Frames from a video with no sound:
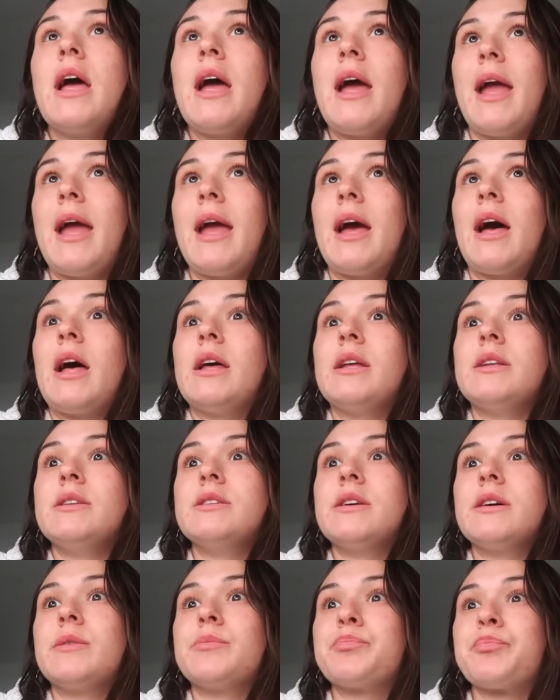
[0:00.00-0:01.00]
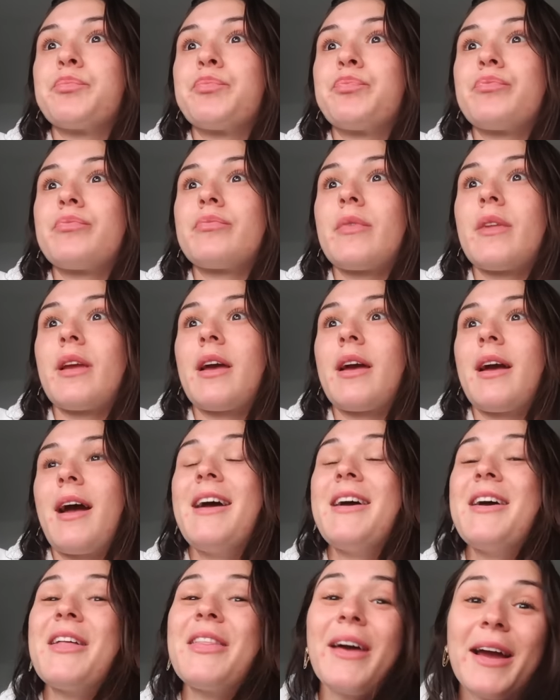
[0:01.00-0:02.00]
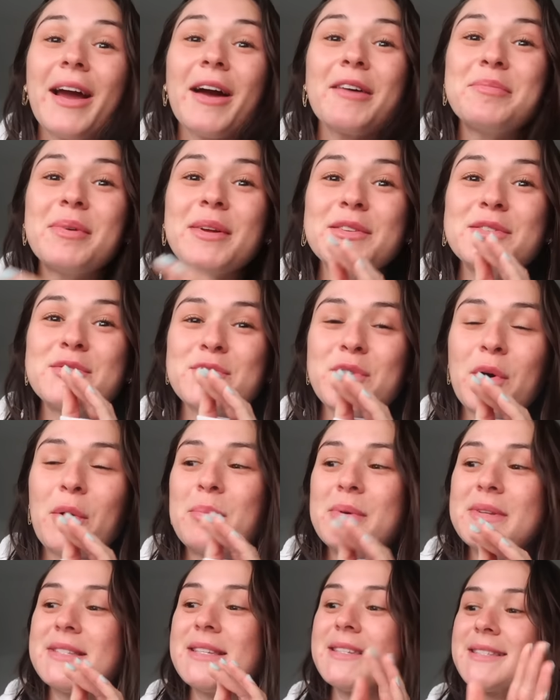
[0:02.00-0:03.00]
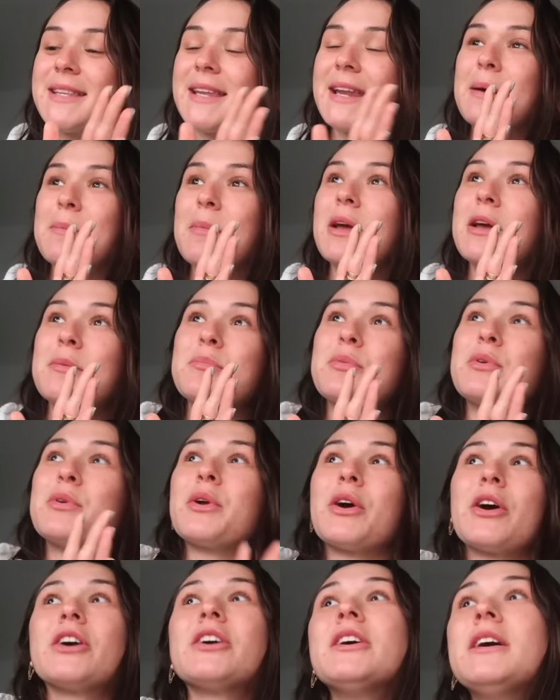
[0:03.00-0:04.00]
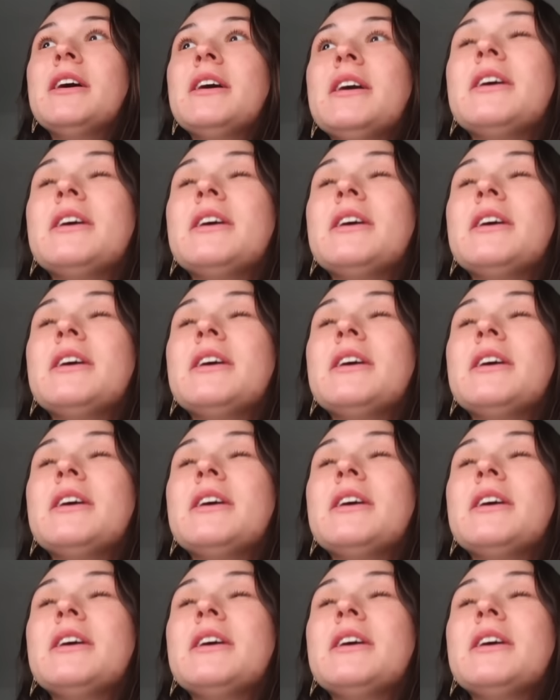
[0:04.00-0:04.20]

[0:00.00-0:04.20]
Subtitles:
and like I've been so busy sitting at my computer